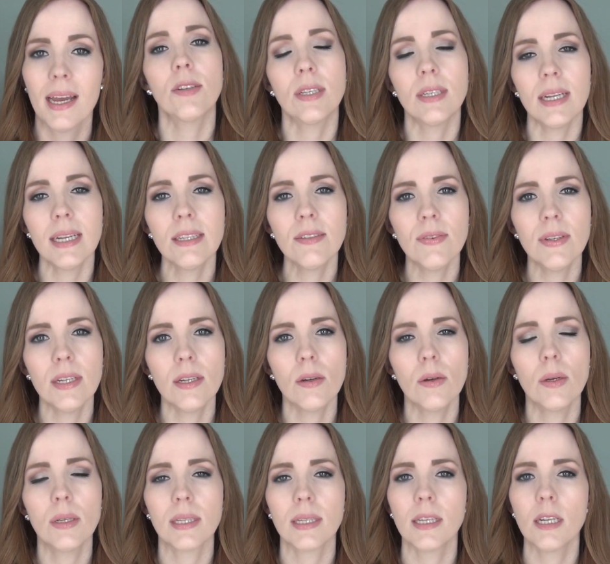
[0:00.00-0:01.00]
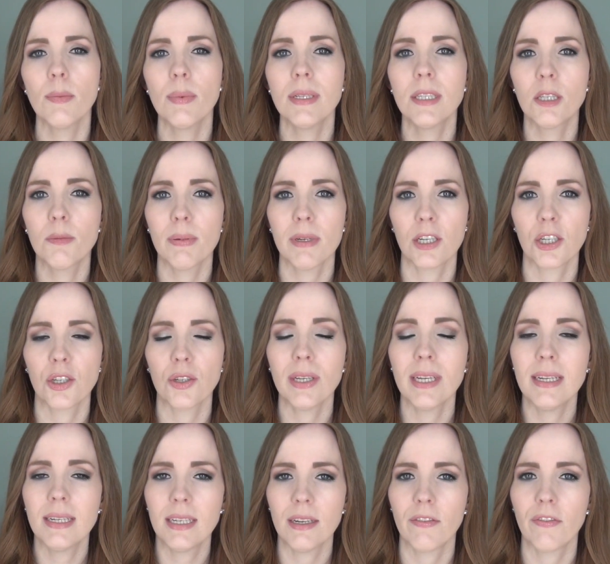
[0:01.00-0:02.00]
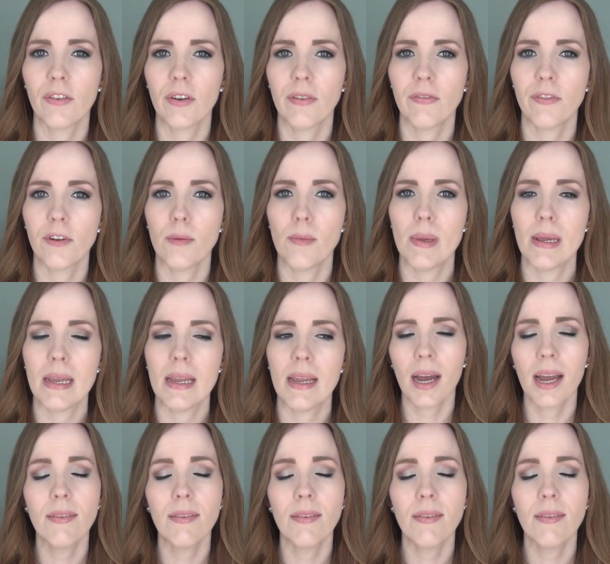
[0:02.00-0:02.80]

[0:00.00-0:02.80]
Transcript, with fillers: But today's video is a little bit special and different for me.